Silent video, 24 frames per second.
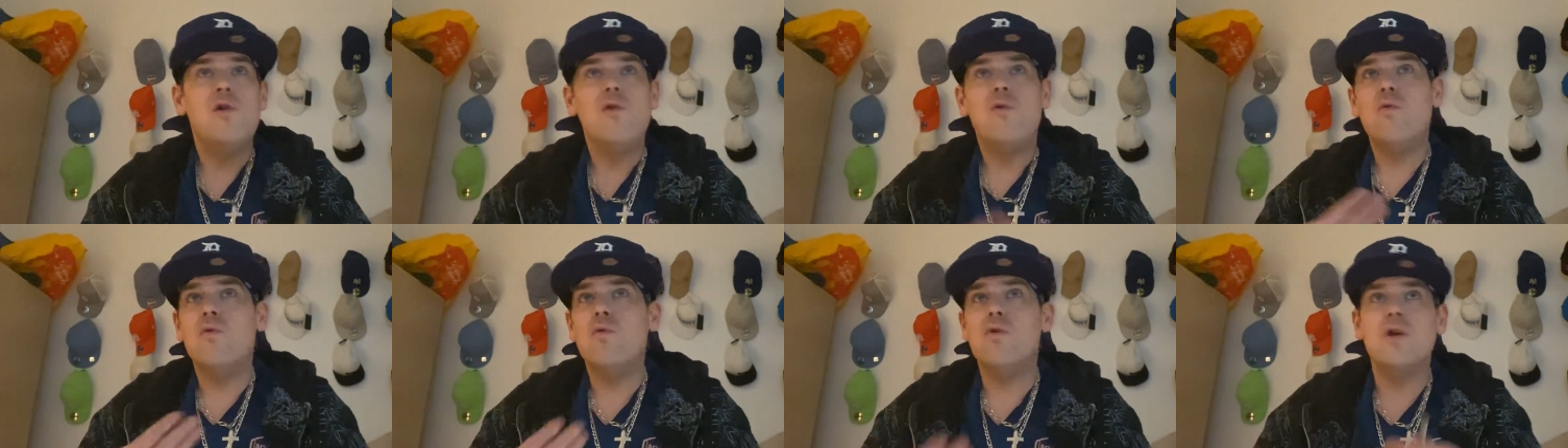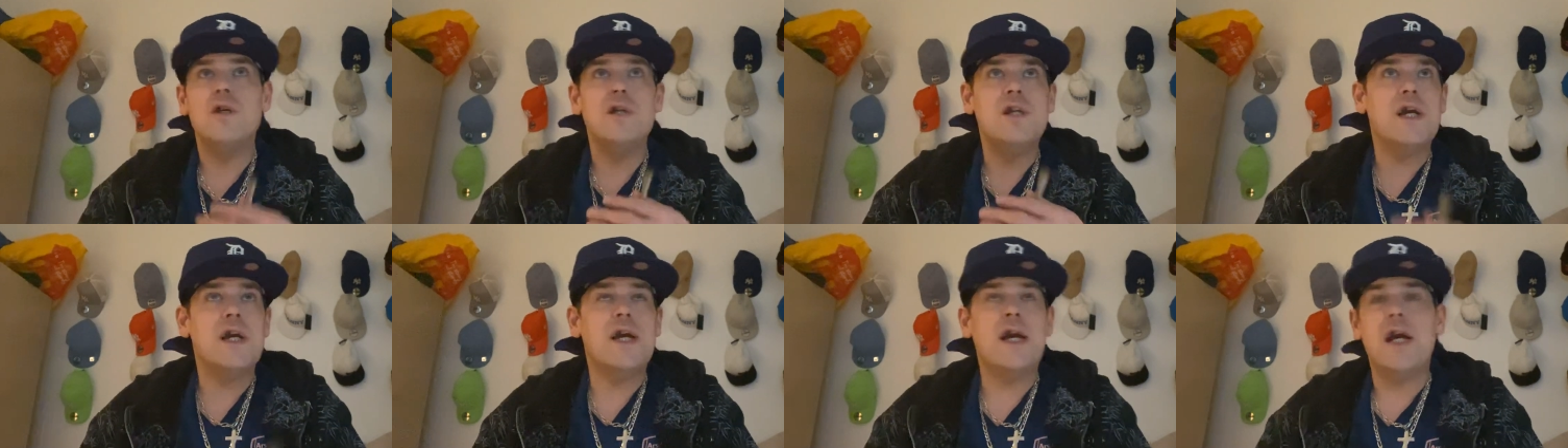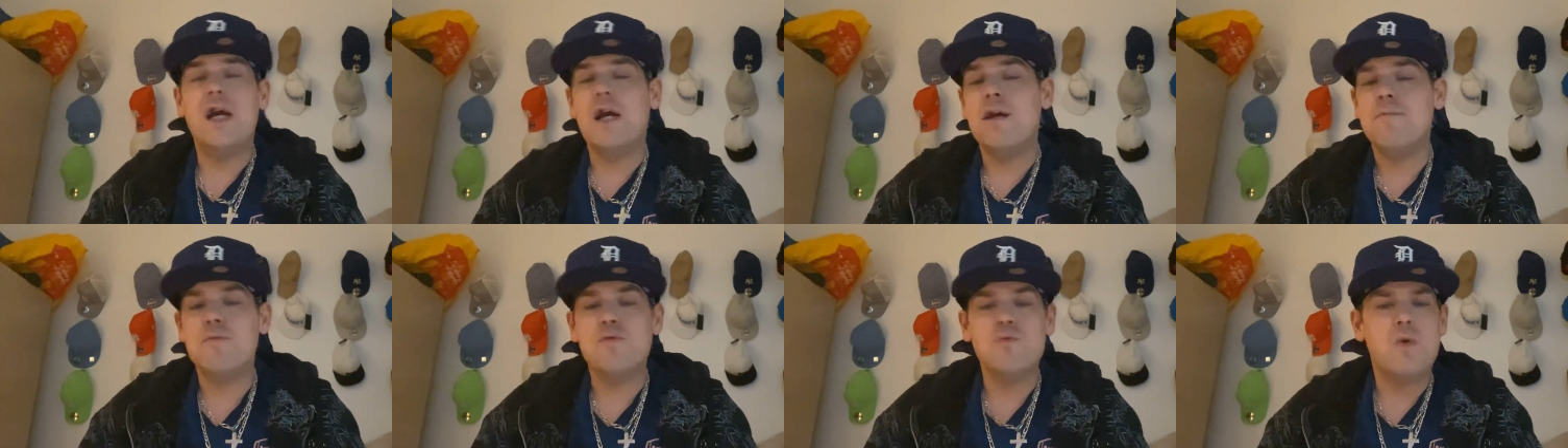all of the
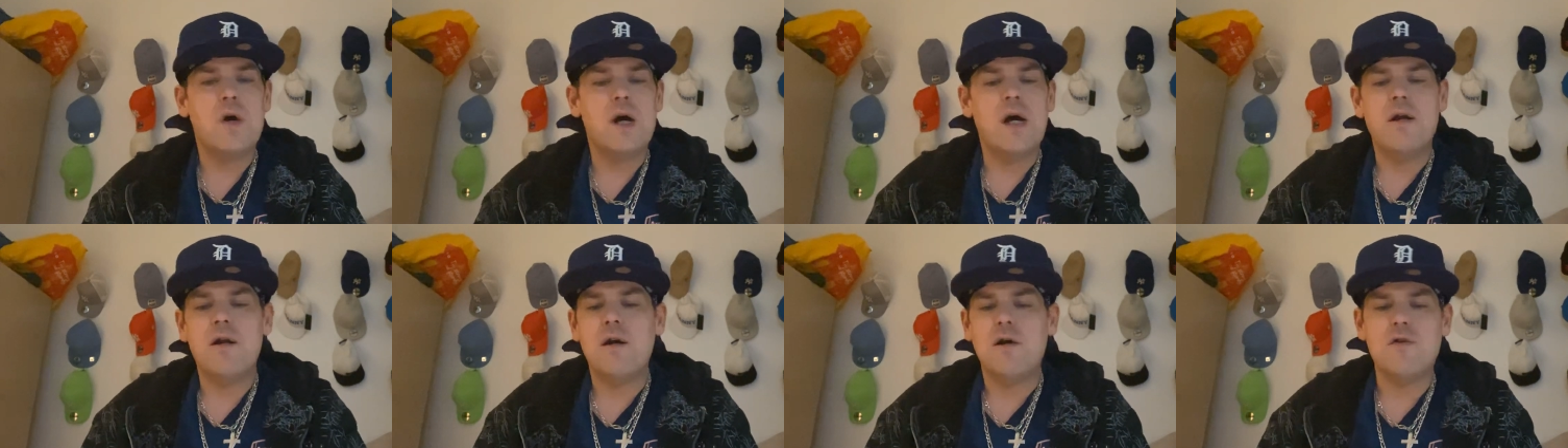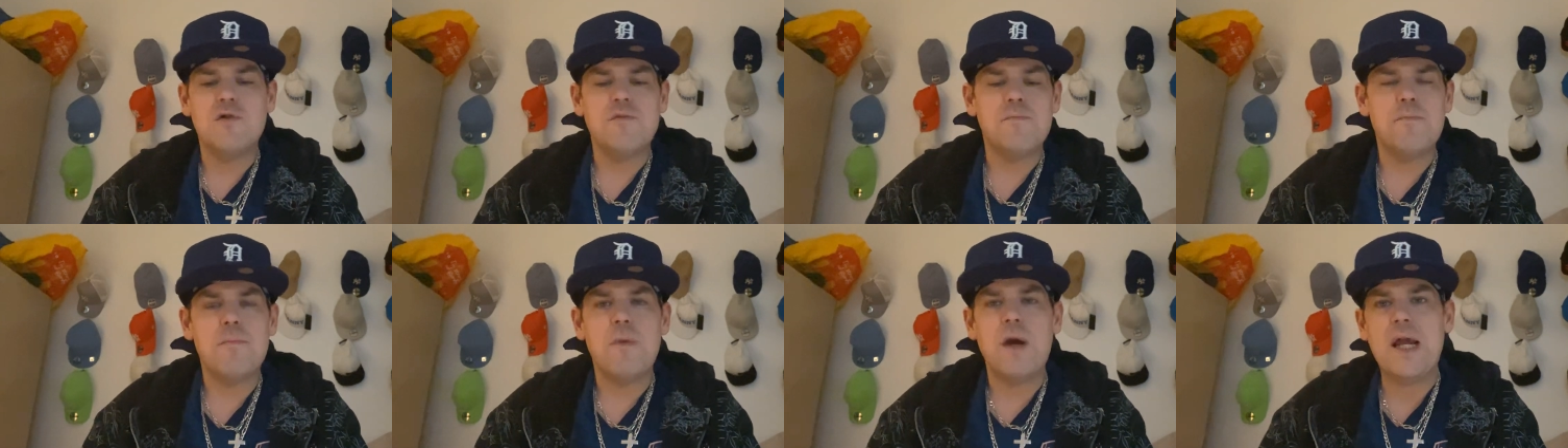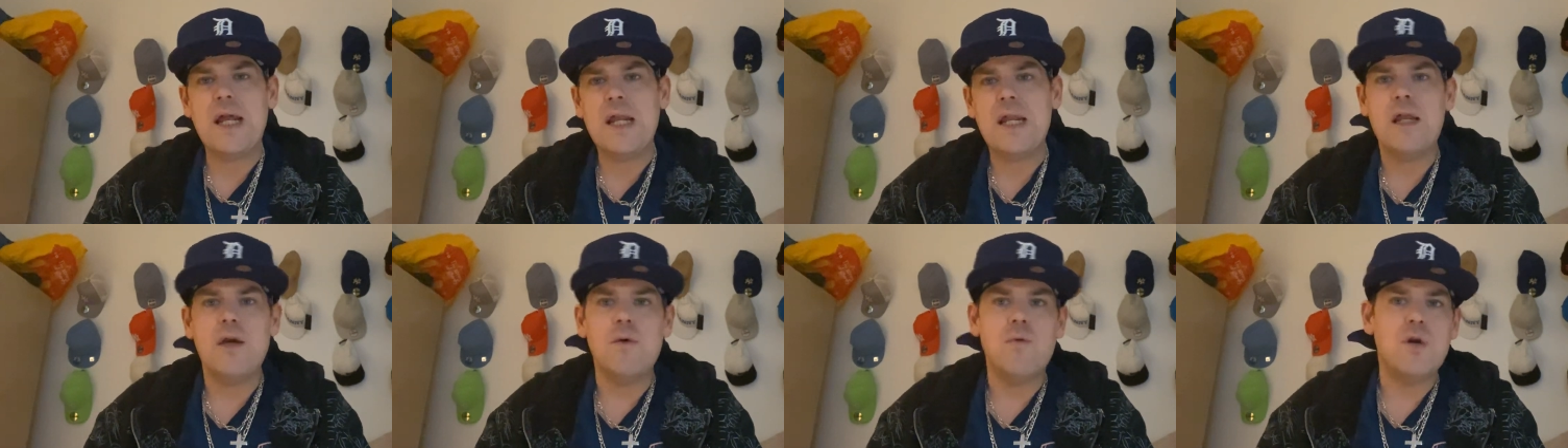games while I was
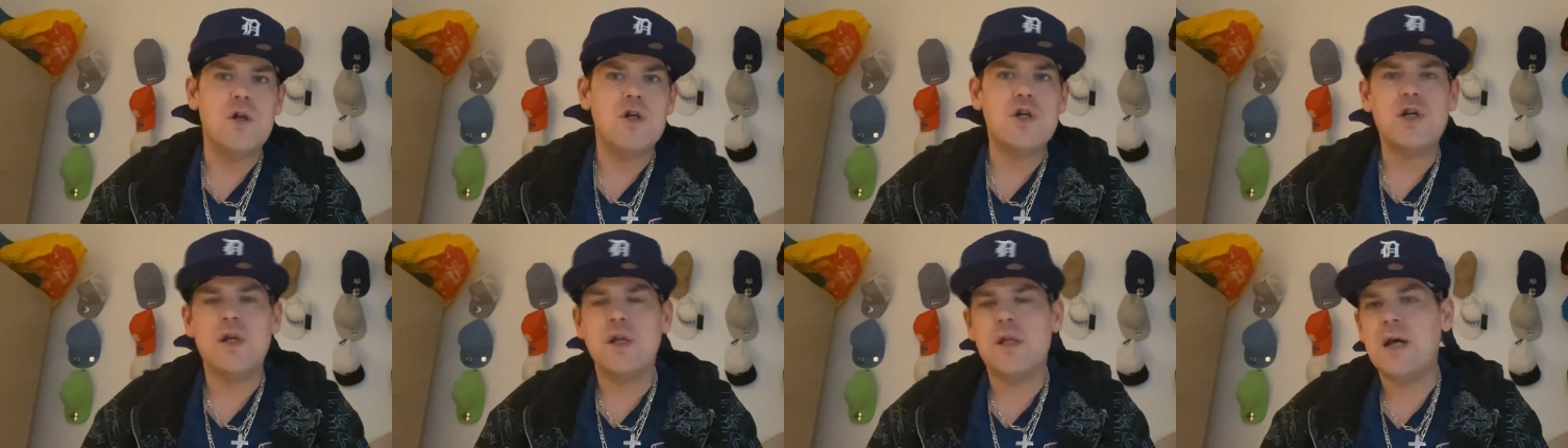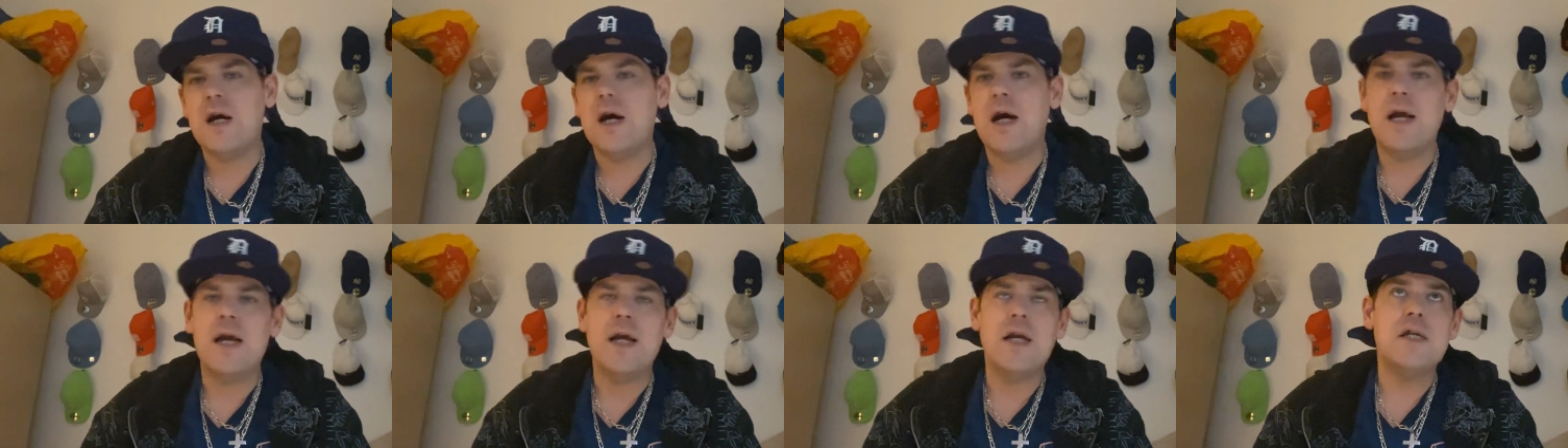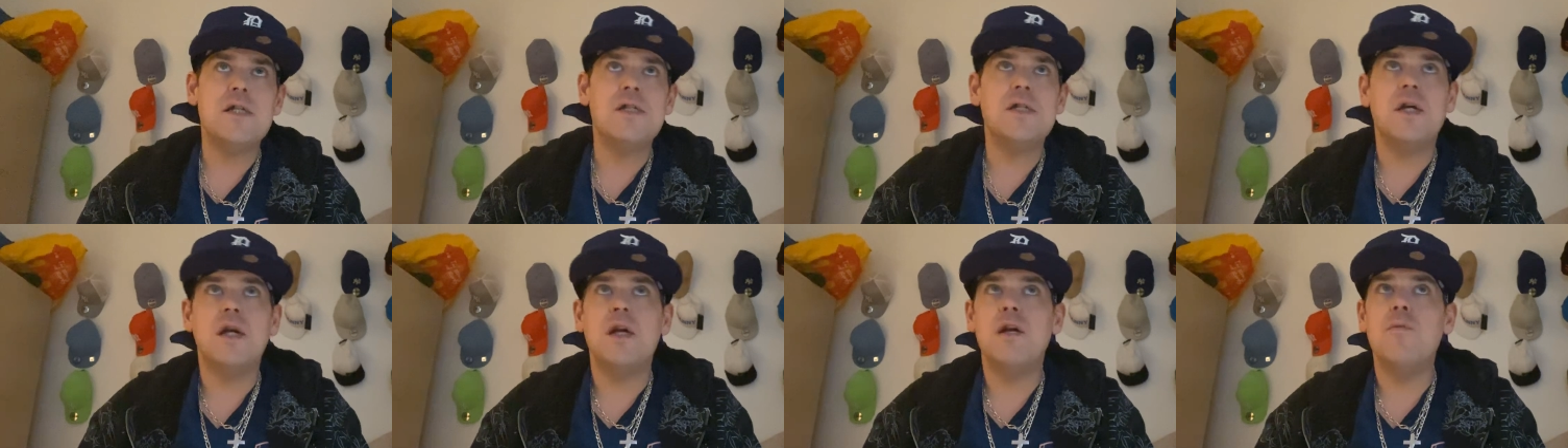mainly watching the
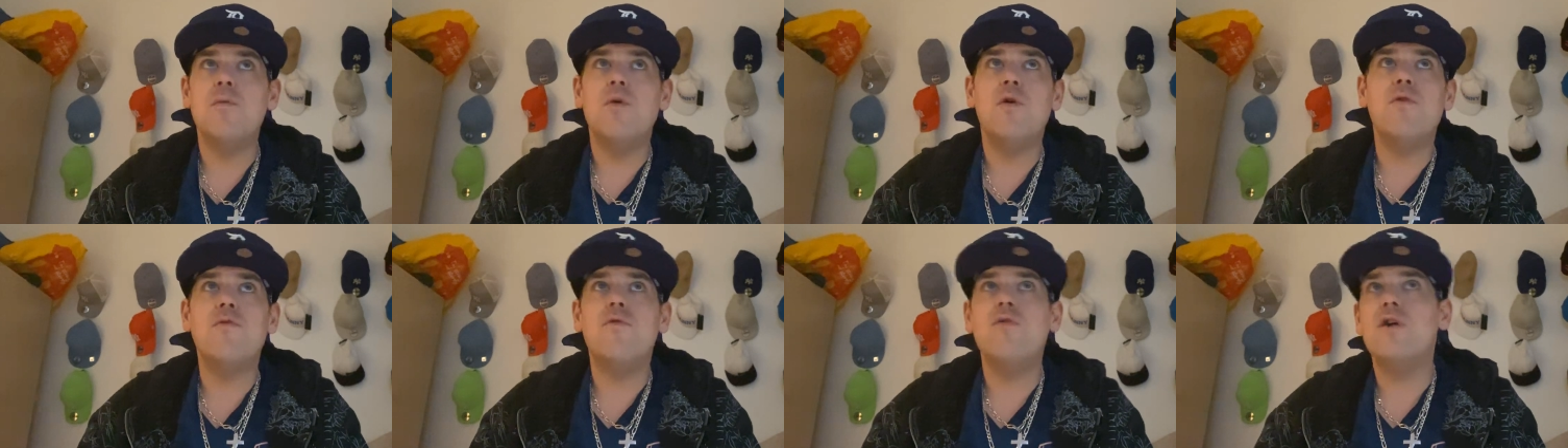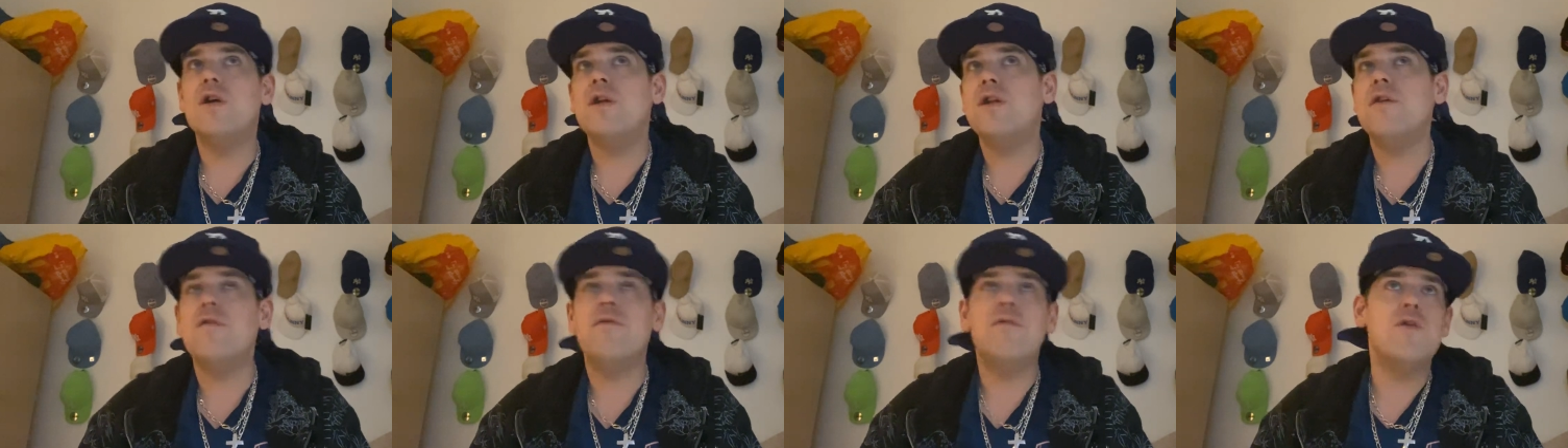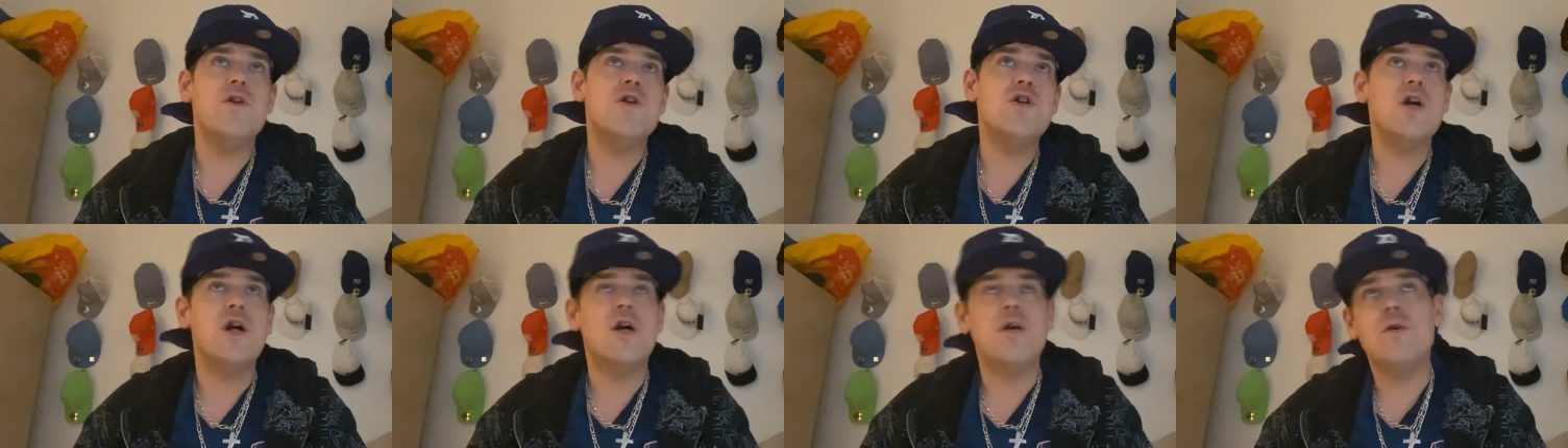Ajax game over on a
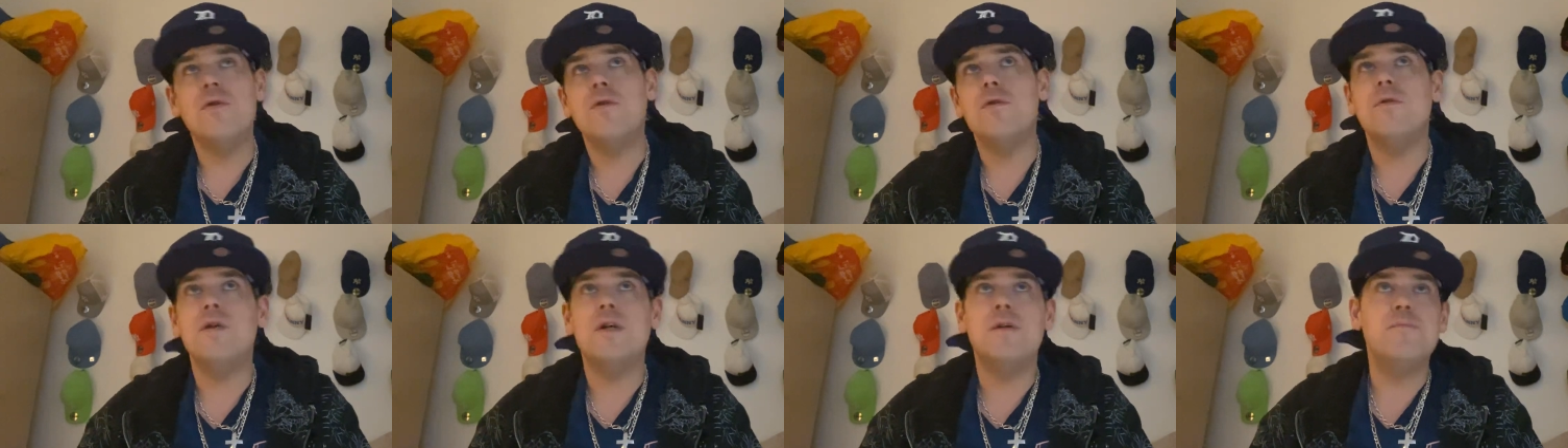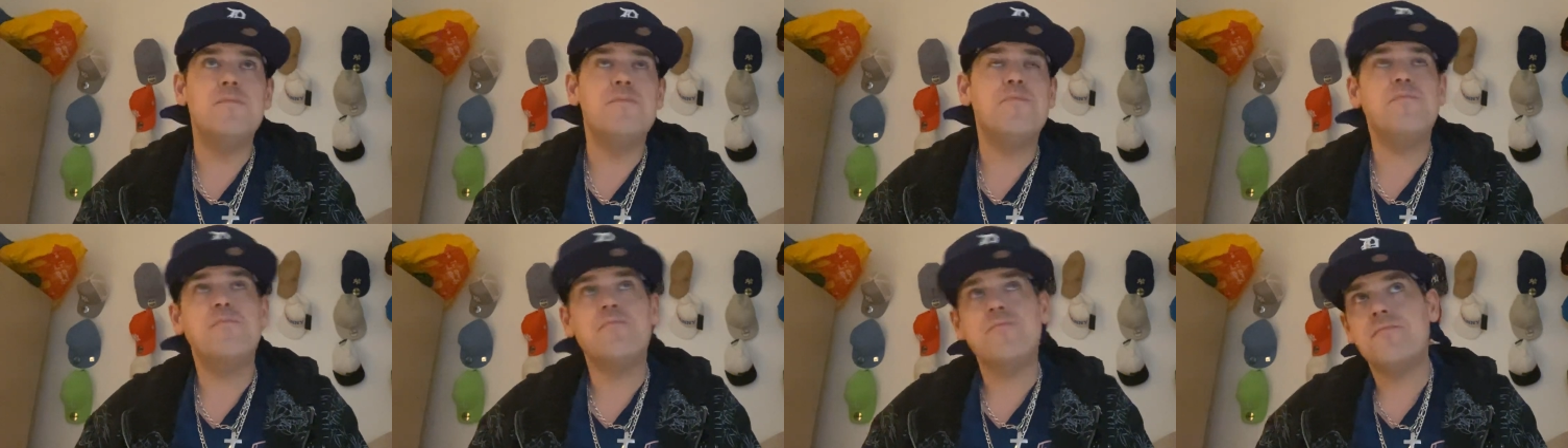different channel. And